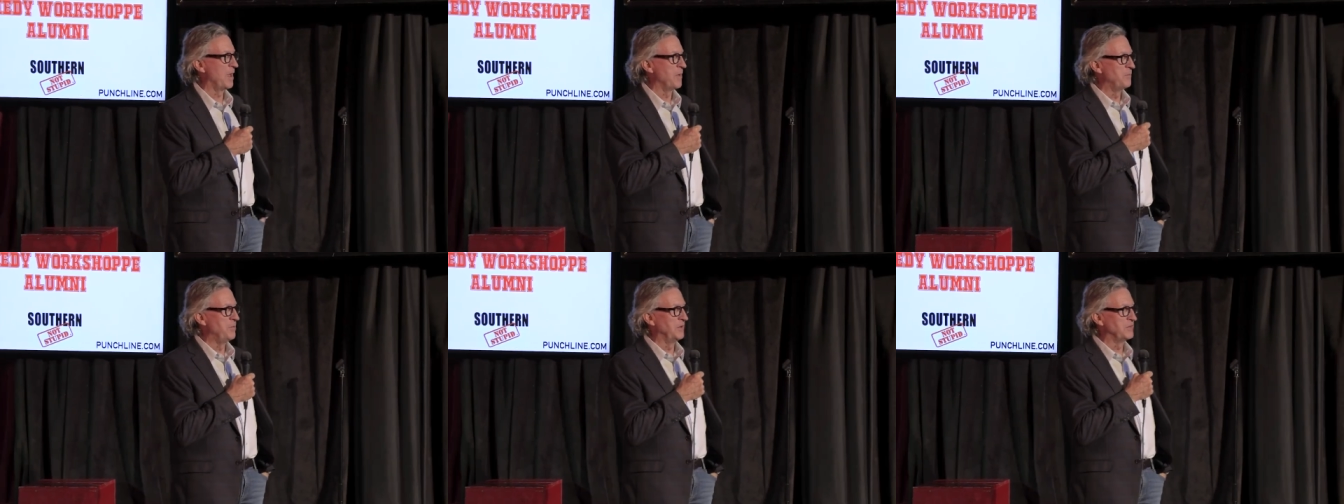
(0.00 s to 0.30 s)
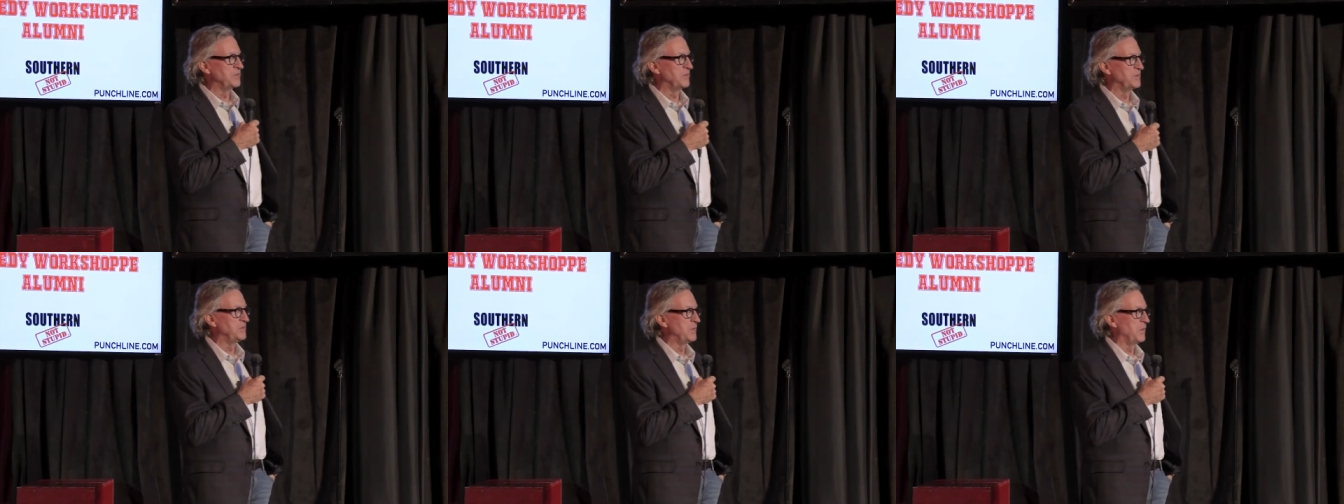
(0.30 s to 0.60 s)
I'll
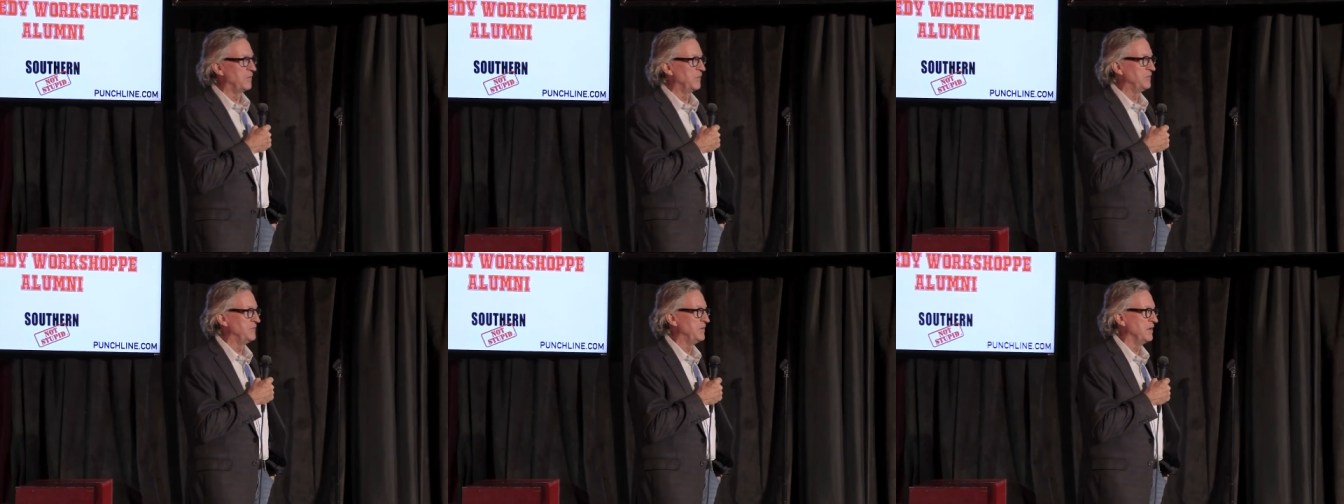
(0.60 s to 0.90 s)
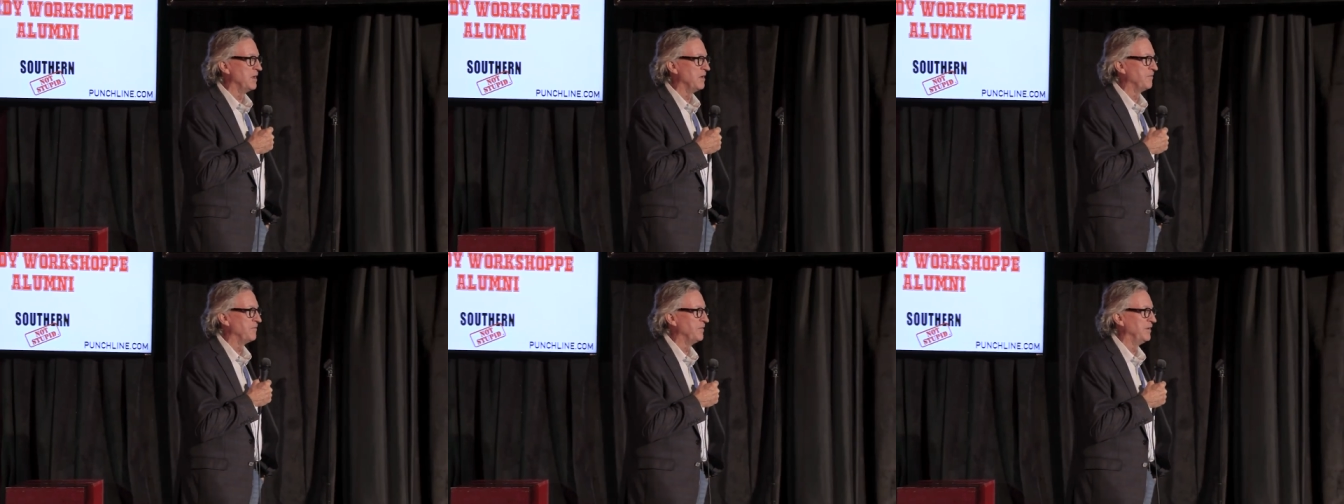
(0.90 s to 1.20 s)
pitch this show to
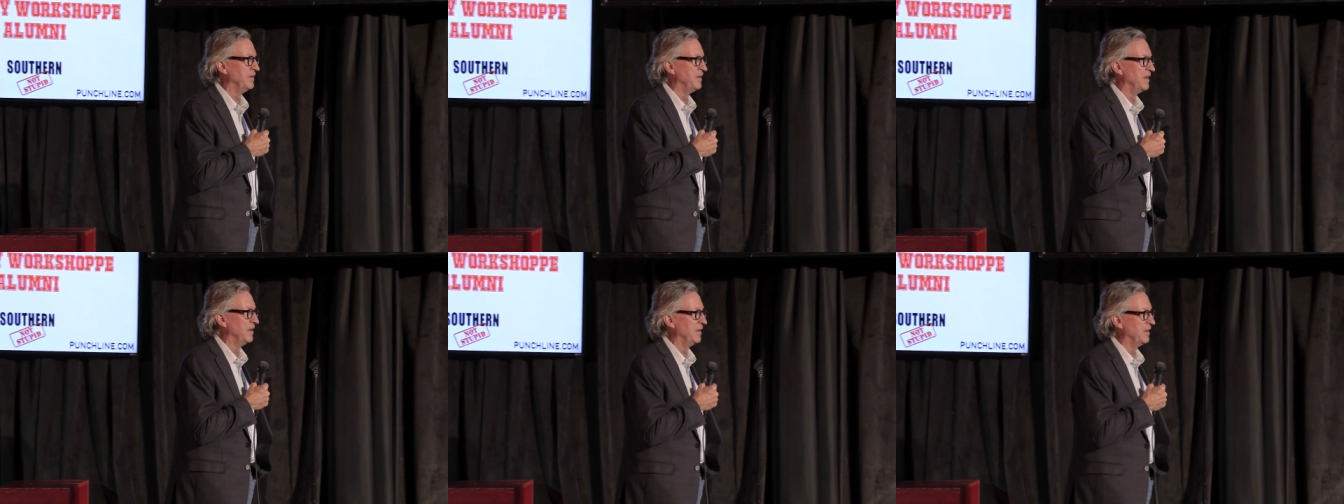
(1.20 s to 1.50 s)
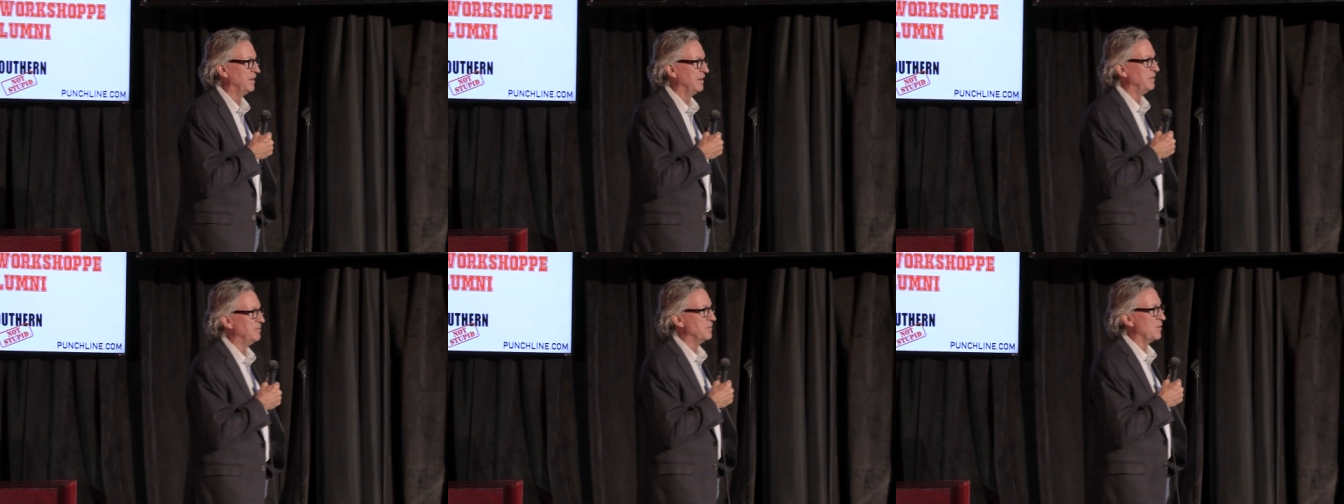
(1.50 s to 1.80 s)
Jeff and
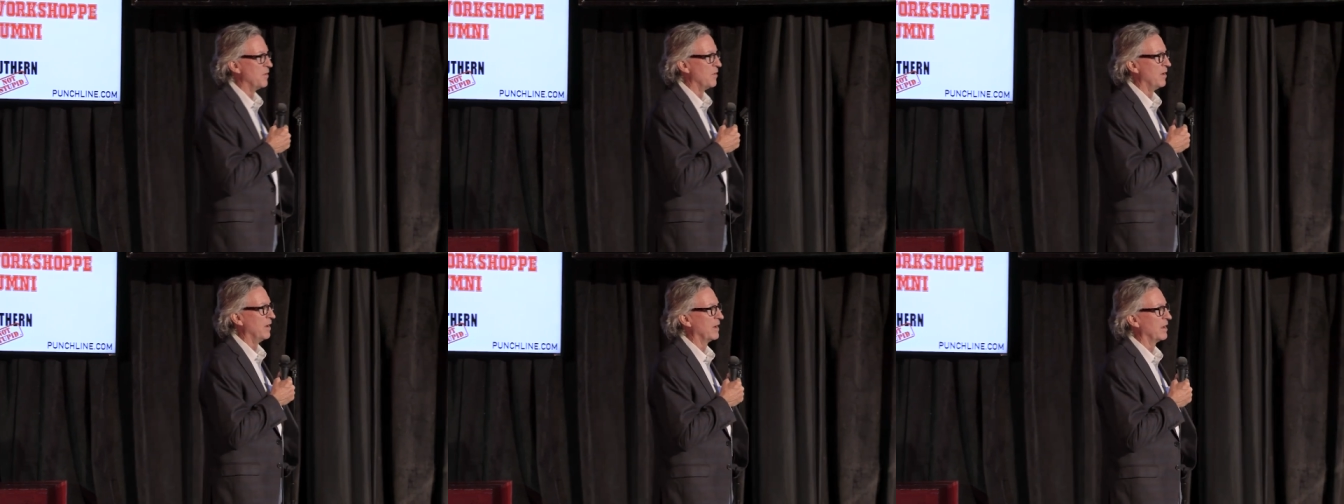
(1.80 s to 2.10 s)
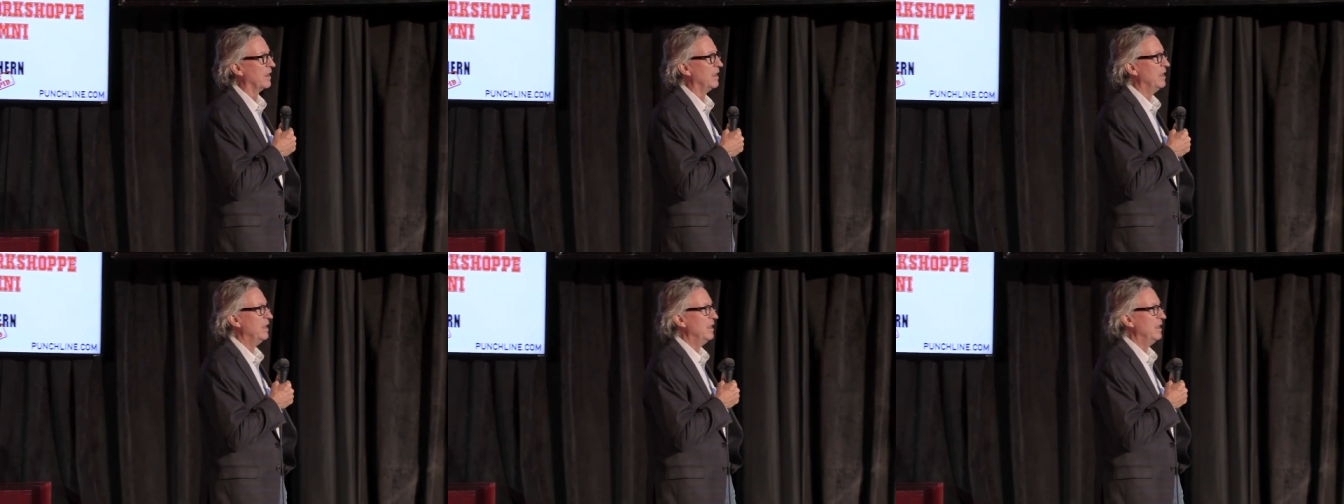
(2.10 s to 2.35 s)
uh, and Mark.